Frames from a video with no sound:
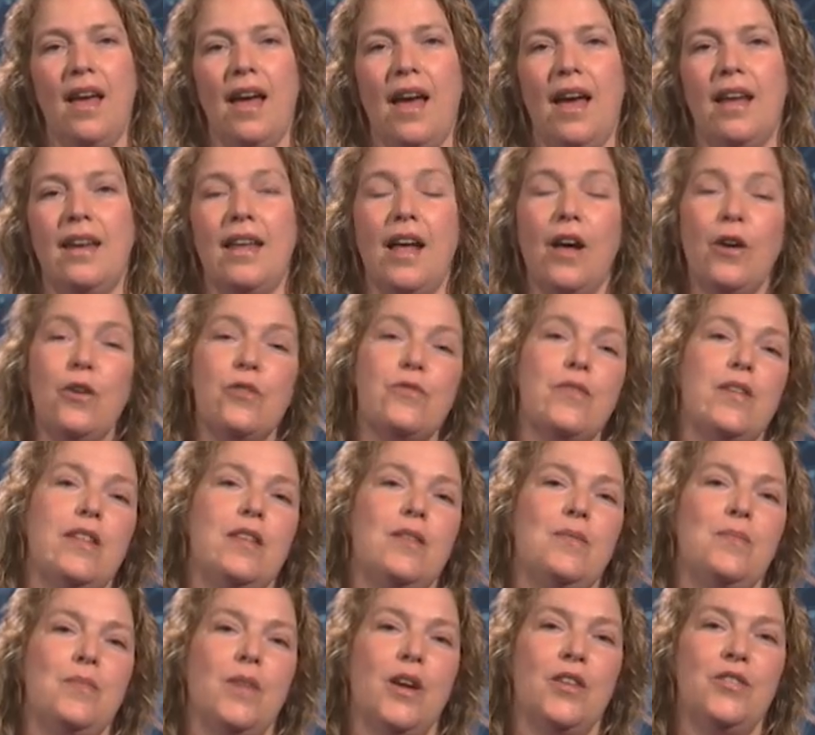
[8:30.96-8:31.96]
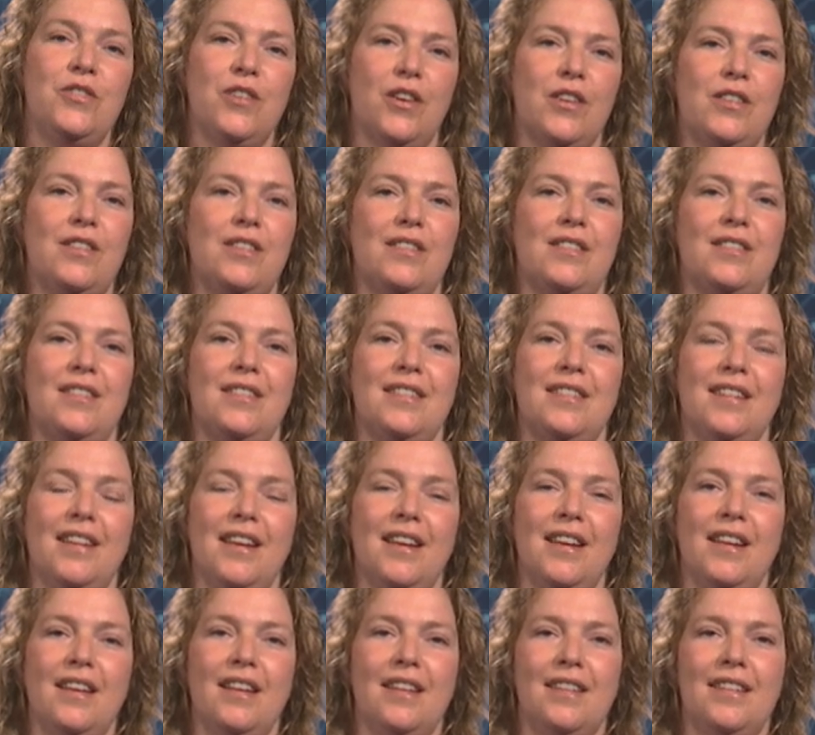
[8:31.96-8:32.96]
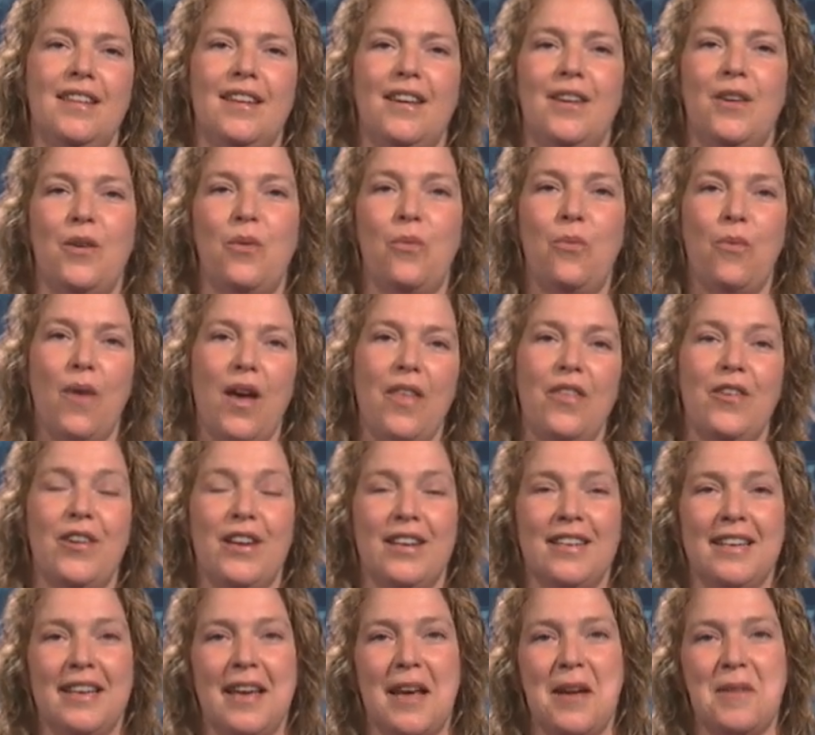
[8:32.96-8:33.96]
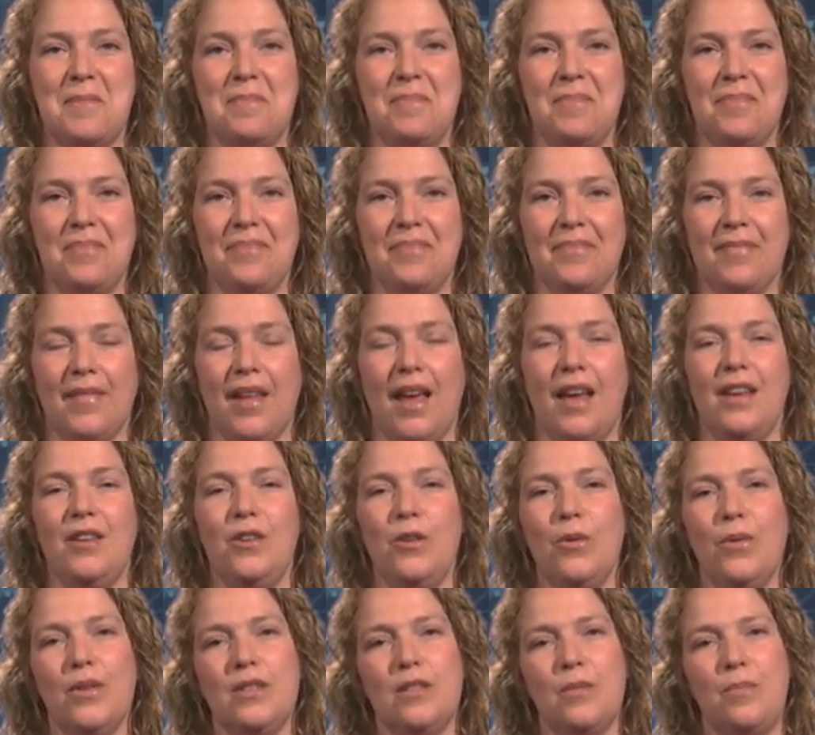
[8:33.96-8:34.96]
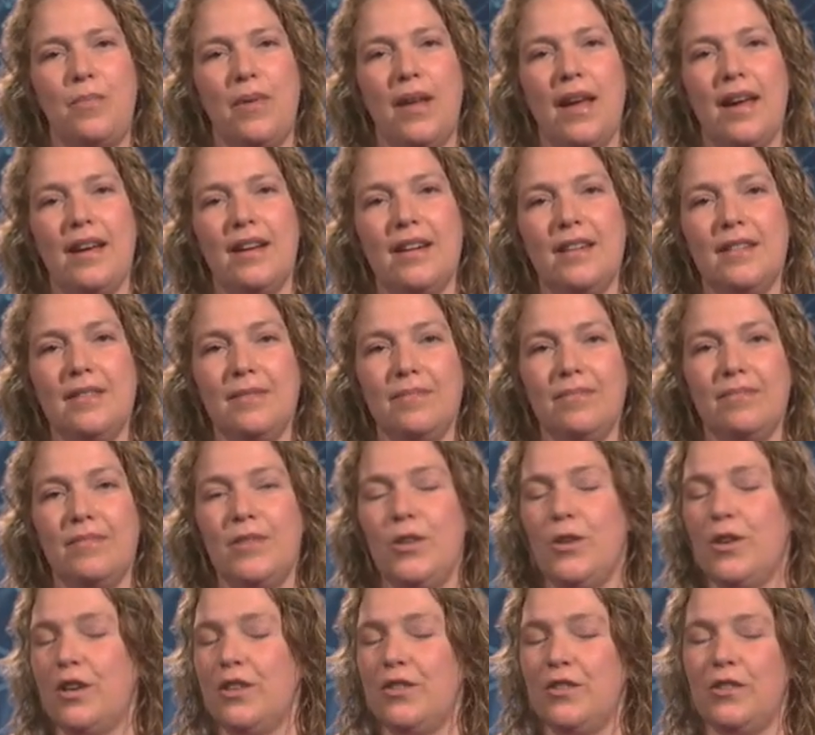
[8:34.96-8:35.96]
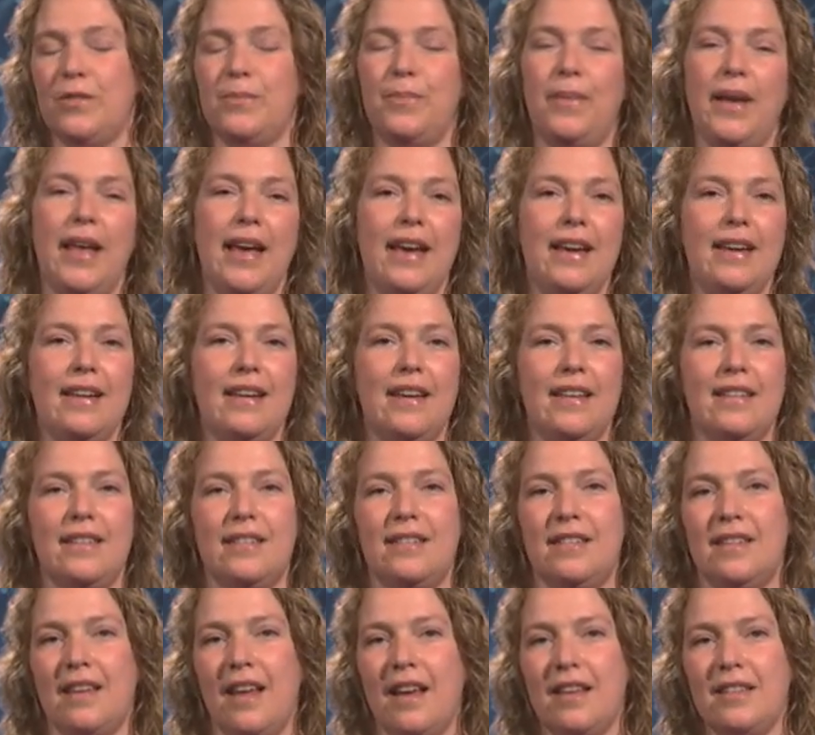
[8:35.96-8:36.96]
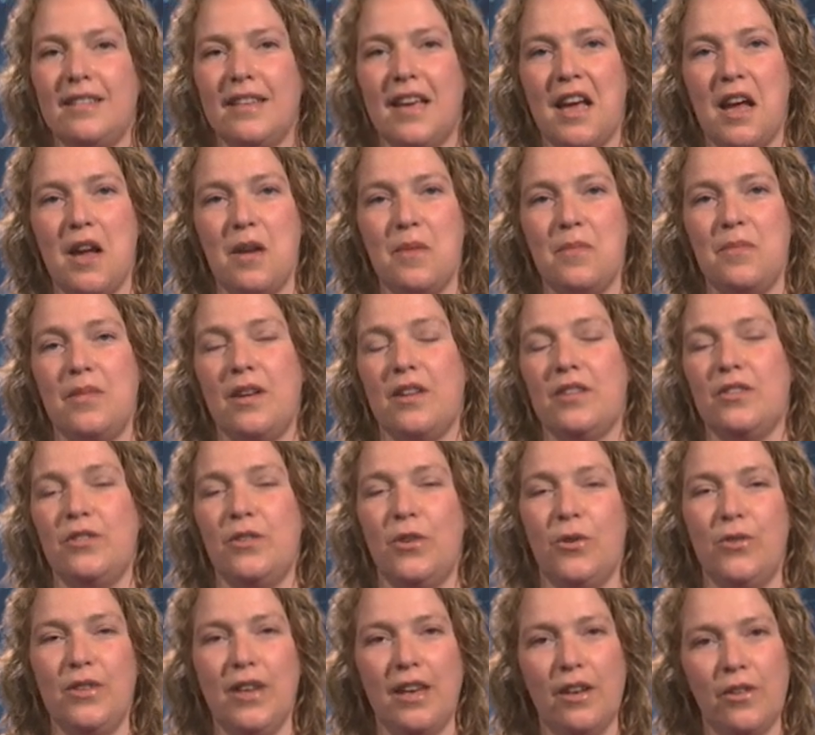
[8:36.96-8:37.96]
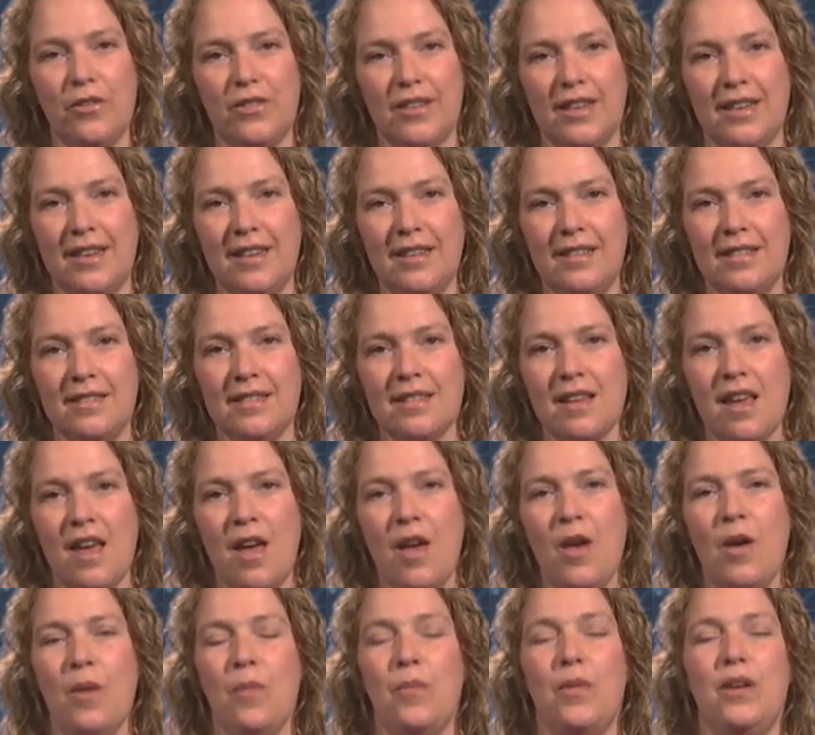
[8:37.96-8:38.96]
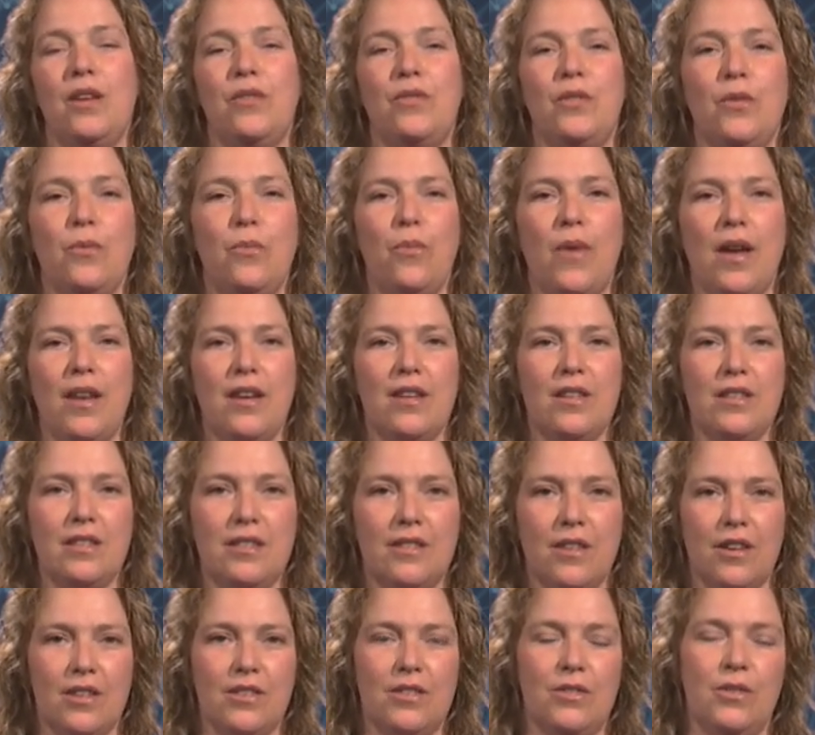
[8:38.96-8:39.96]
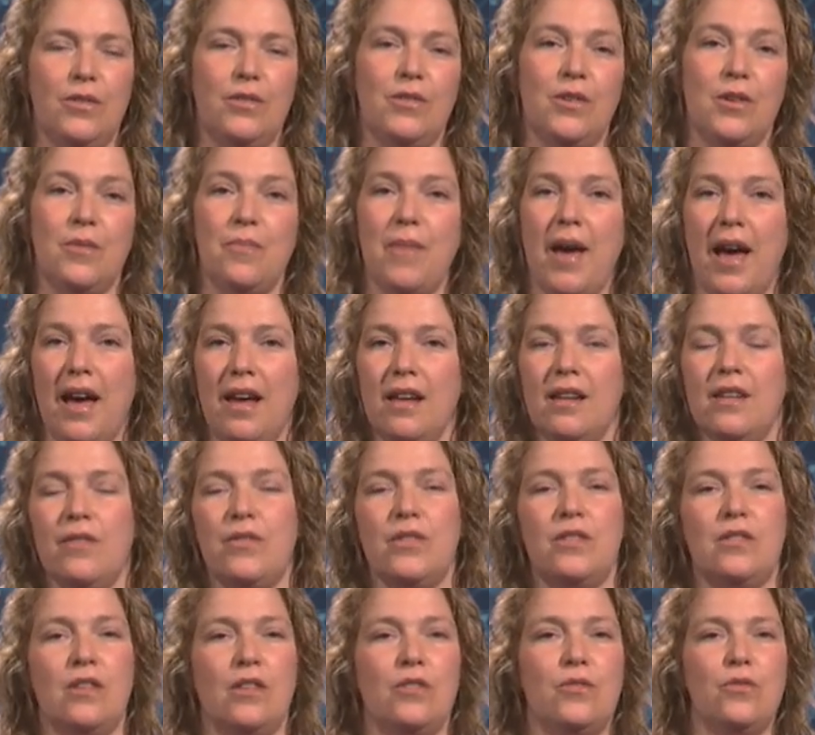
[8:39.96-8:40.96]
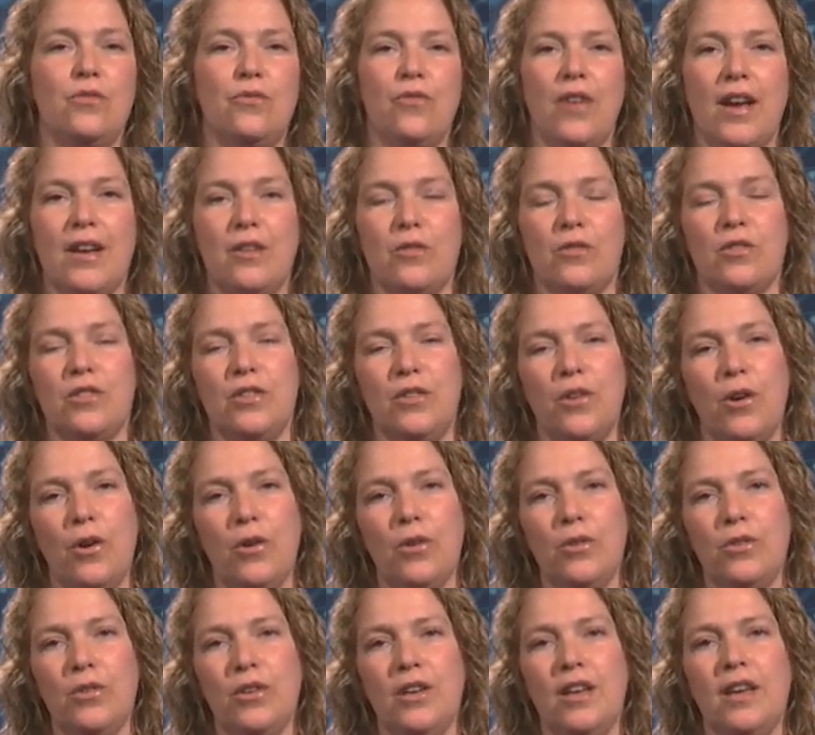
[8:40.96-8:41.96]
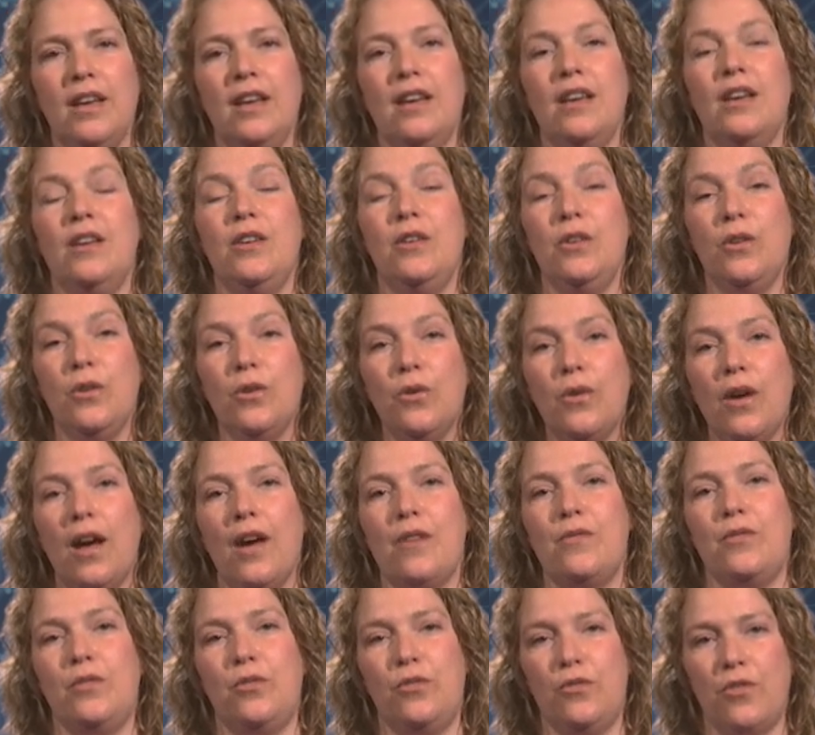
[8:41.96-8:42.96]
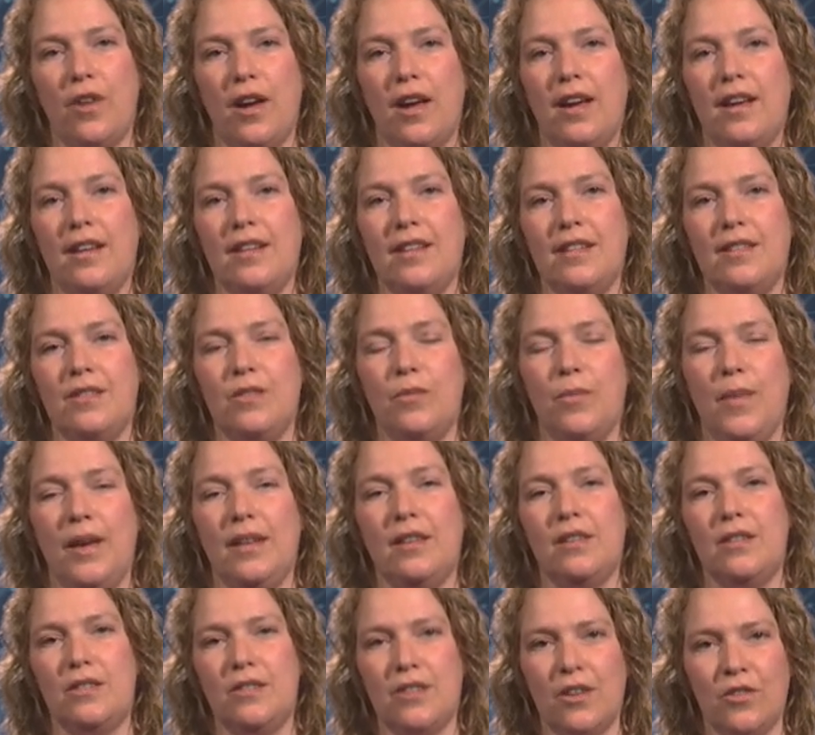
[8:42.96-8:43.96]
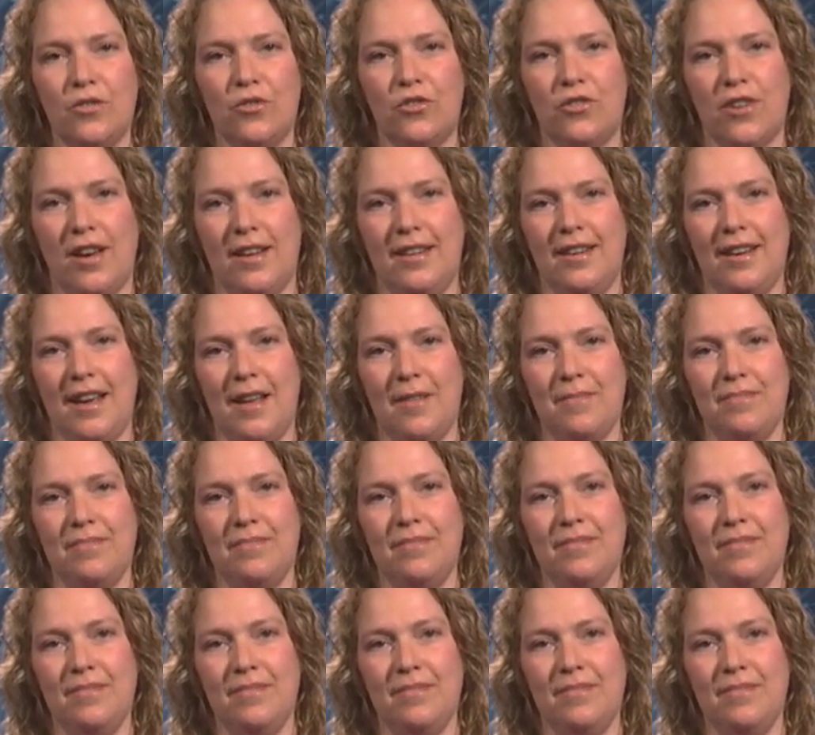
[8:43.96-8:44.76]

And the algorithm adjusts the weather in a game. And you as a player, you can just play. It is a nice game. There's no needles in it. But if the weather starts to turn bad, if it starts to rain or snow, you have to try to make the sun shine again.